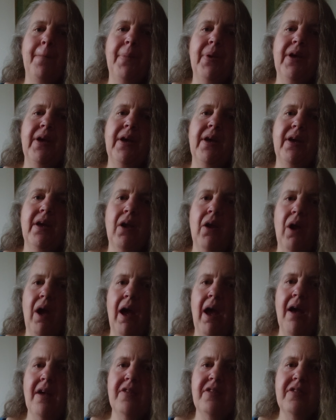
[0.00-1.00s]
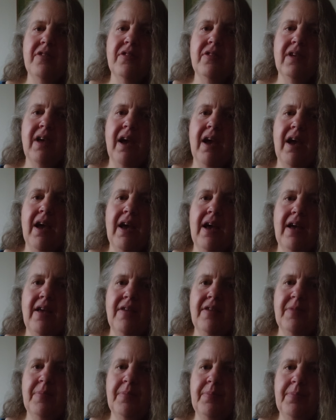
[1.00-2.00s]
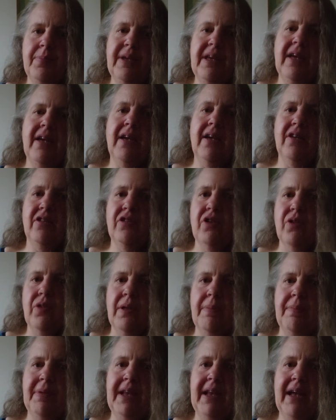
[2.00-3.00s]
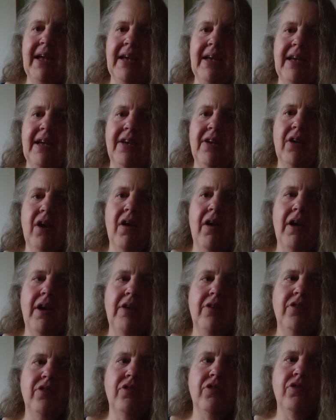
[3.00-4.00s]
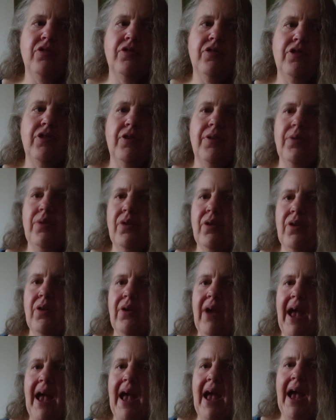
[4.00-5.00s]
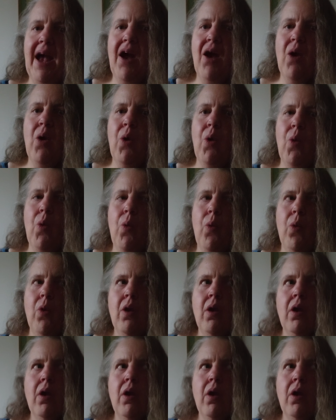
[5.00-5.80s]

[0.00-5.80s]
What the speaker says: But us as beings on the planet, I don't know how